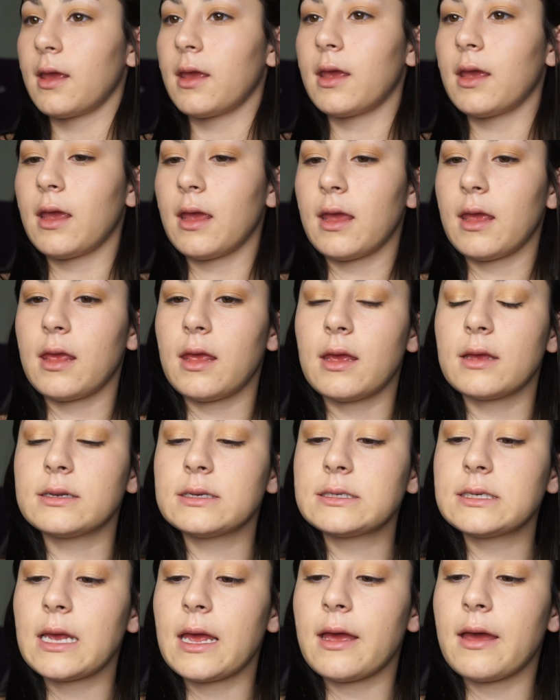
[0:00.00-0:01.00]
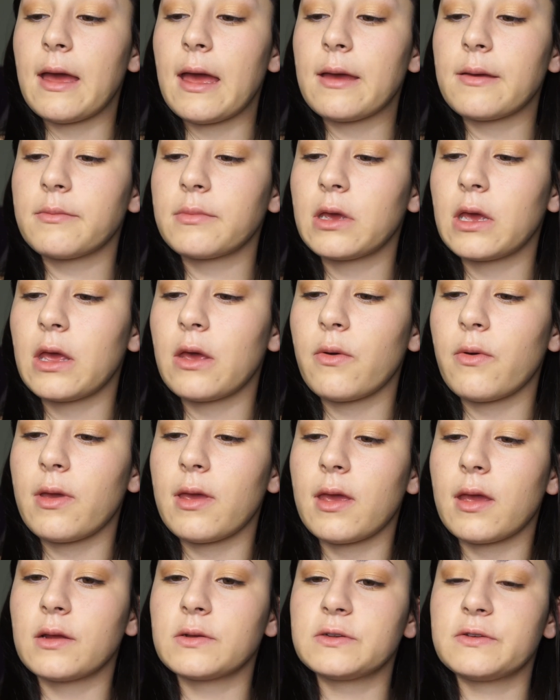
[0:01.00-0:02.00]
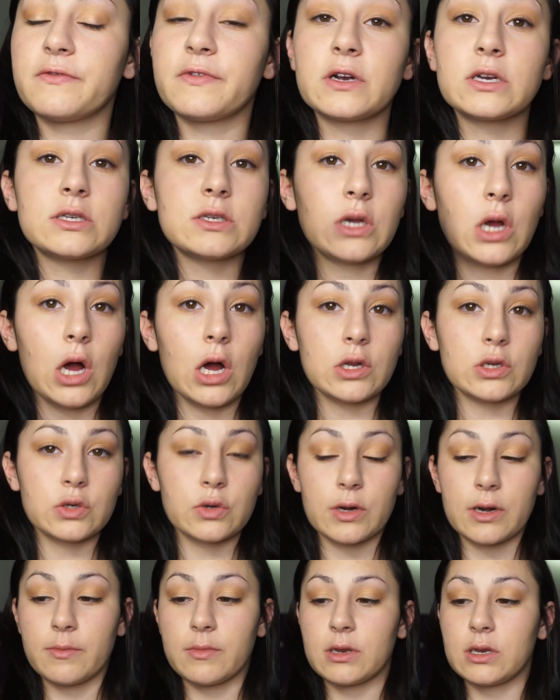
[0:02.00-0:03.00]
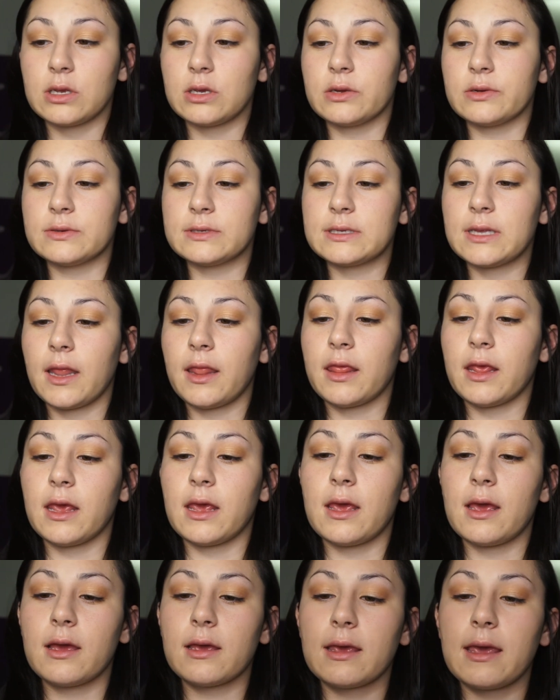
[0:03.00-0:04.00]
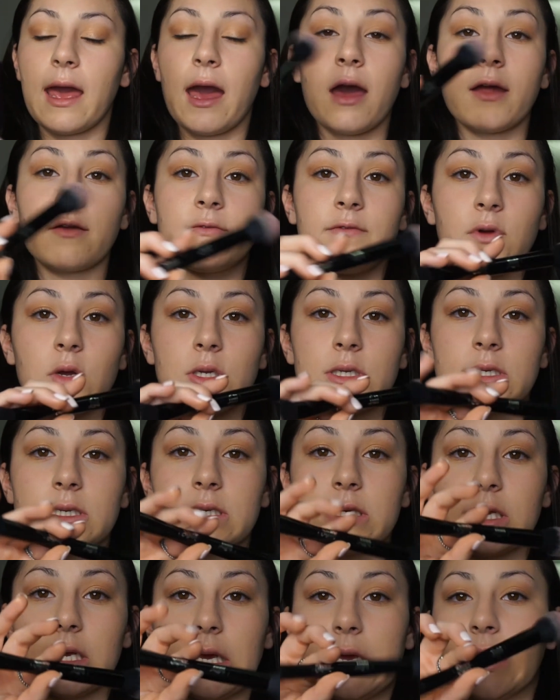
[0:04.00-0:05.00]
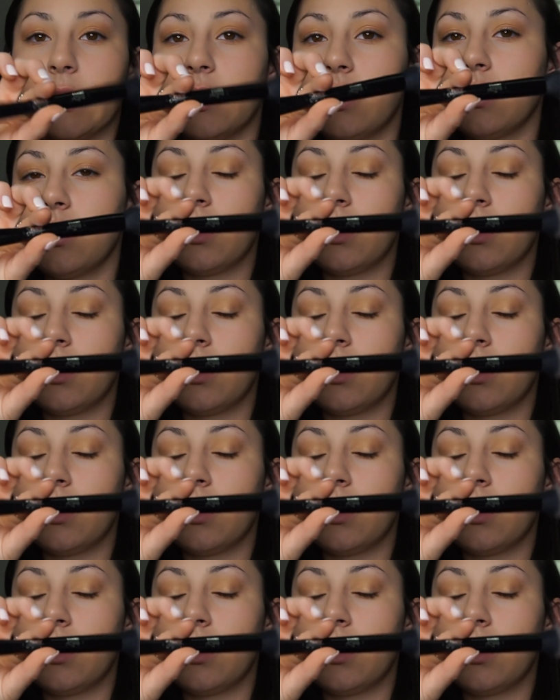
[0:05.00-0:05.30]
And I'm going to first contour, and I'm going to use the Kat Von D